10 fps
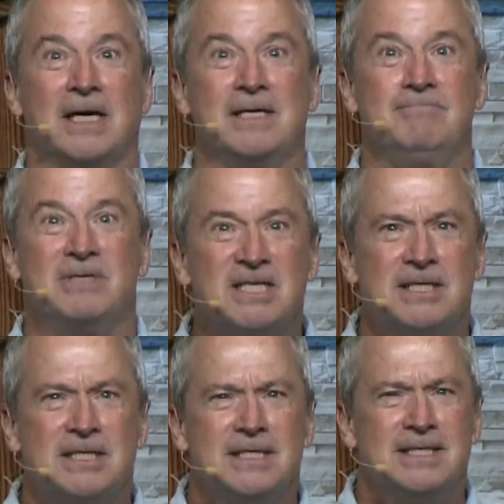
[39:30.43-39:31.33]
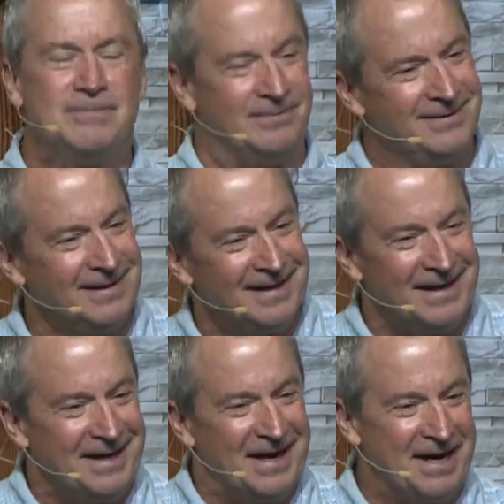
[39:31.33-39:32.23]
I'm not getting up
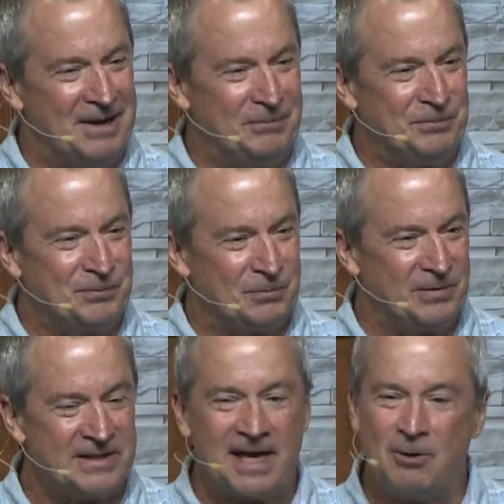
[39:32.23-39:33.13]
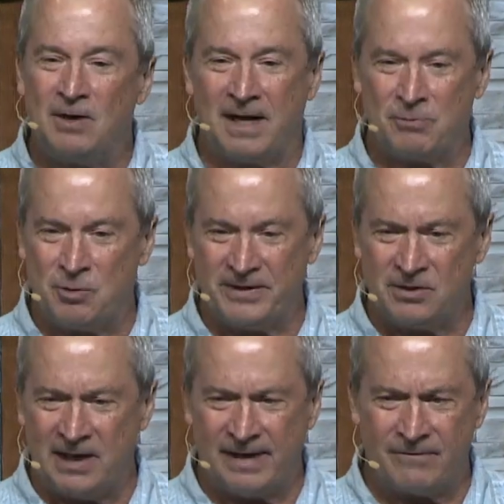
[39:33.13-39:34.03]
um, because I don't have
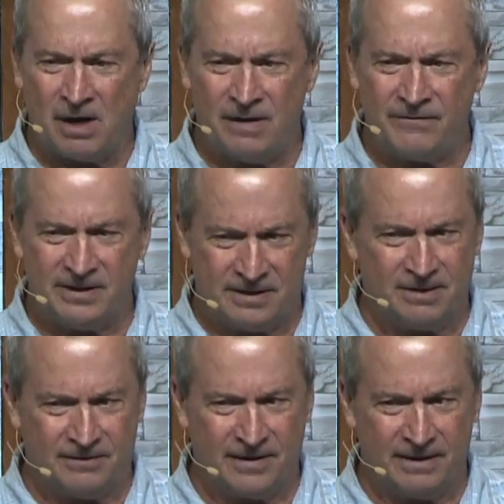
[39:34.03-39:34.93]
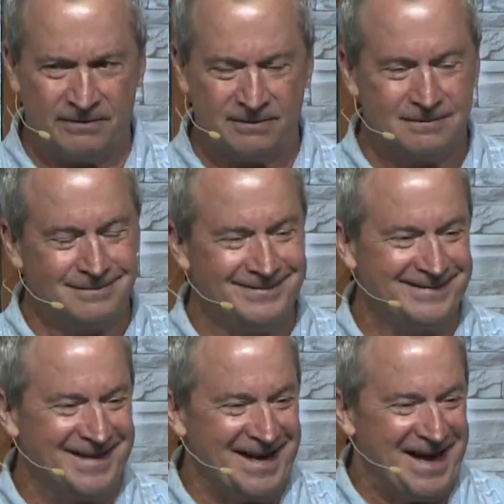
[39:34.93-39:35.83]
permission to have coffee until five.
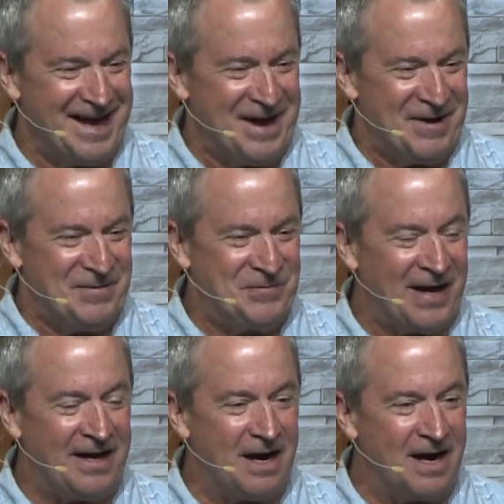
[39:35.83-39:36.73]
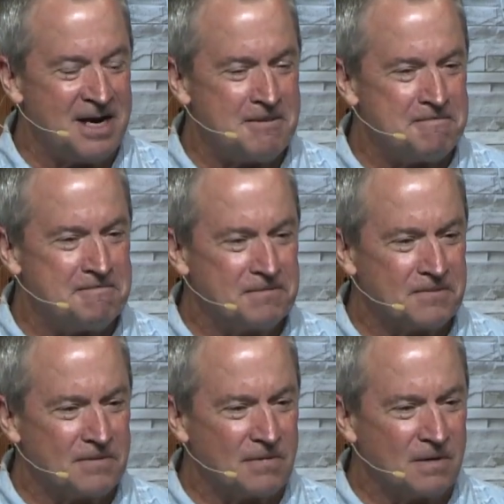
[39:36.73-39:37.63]
But um,
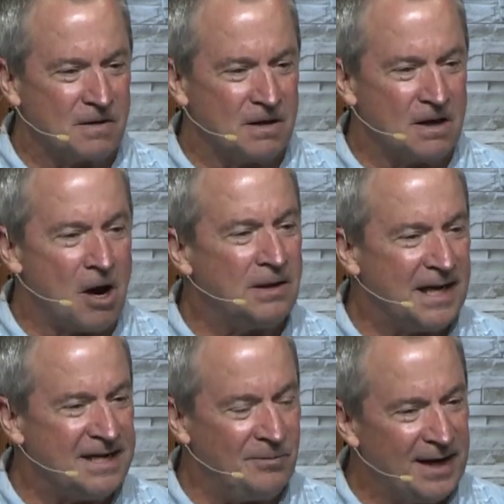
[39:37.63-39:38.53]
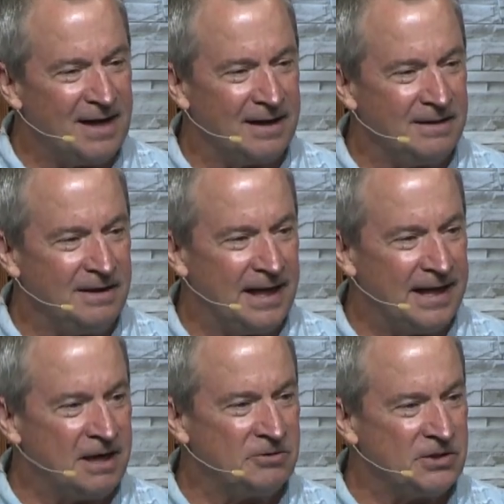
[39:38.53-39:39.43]
I'll lay in bed
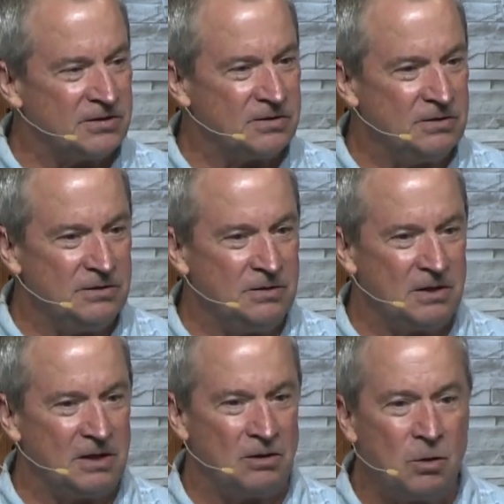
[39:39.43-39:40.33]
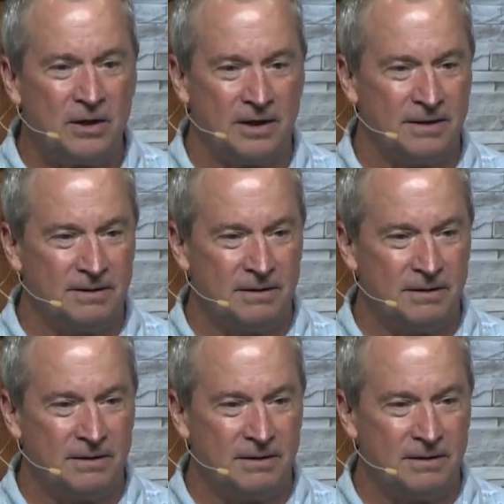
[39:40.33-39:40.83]
and I'll just, Lord,